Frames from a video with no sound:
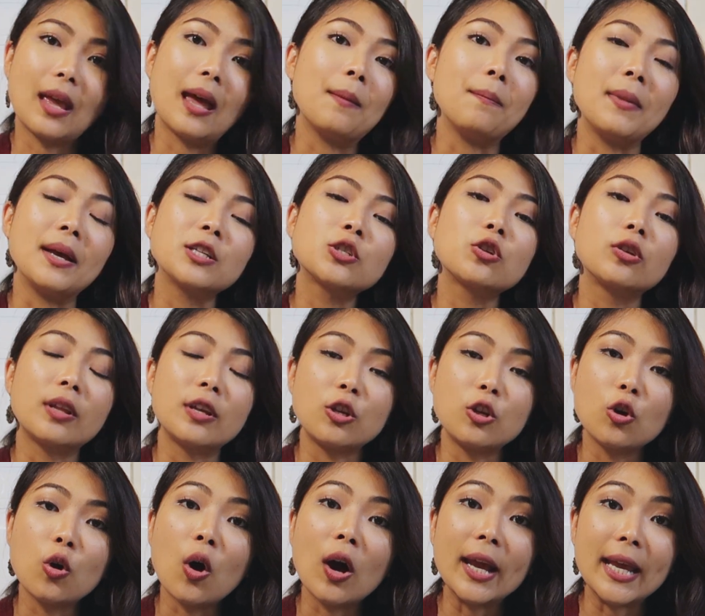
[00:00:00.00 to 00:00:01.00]
and make sure that
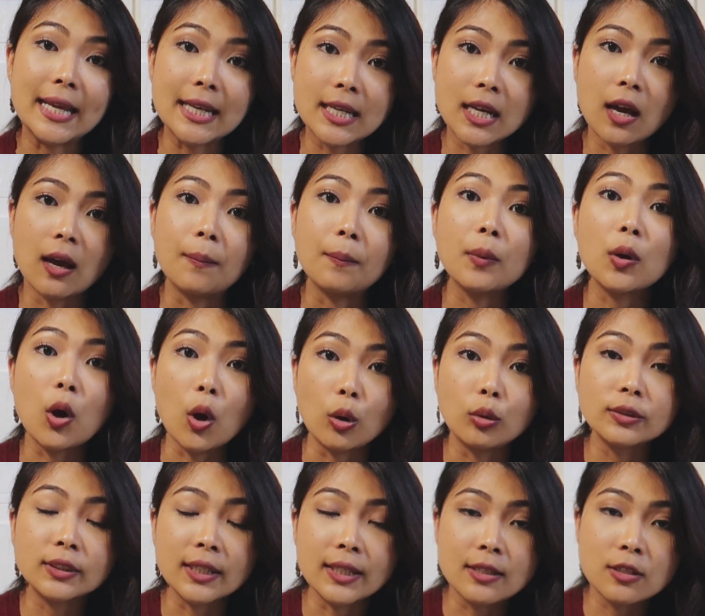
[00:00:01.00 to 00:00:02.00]
your income
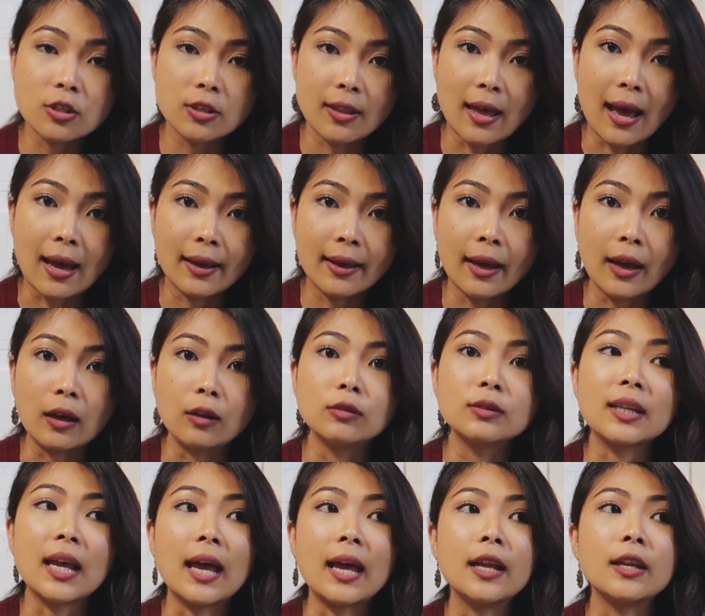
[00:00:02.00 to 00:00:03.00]
goes into that account
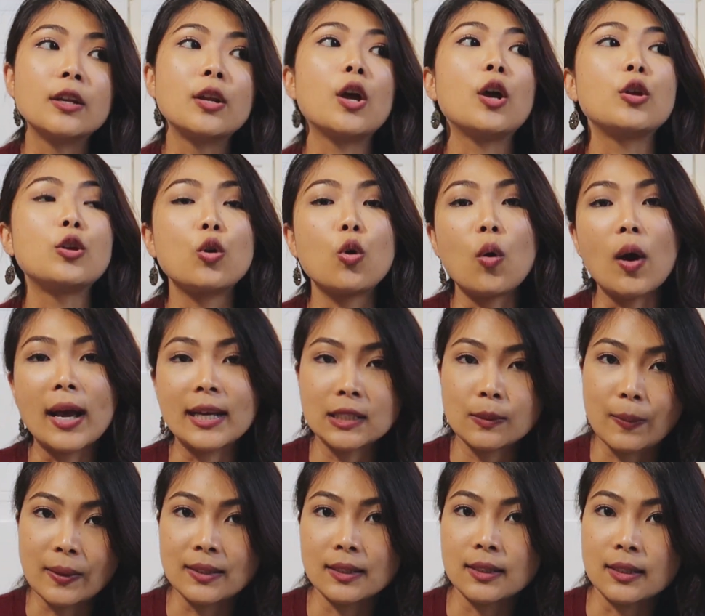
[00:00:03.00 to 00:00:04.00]
and your
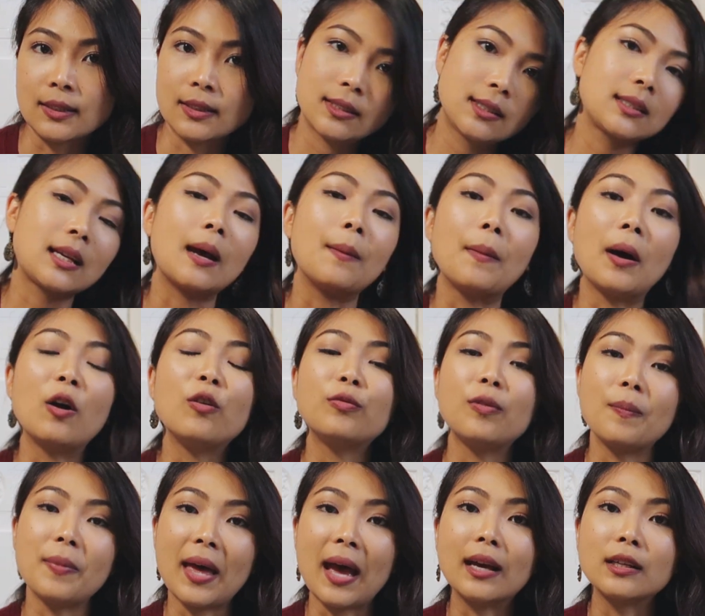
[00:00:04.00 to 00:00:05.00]
expenses come out
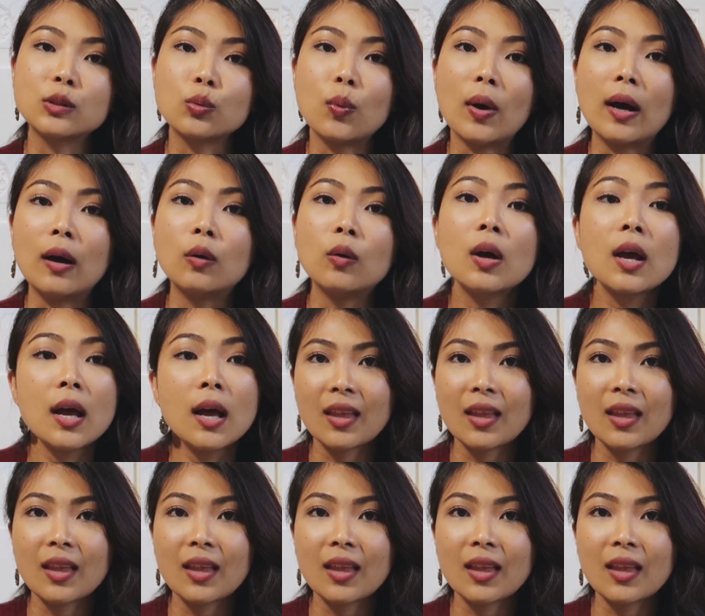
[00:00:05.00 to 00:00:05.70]
from that as well.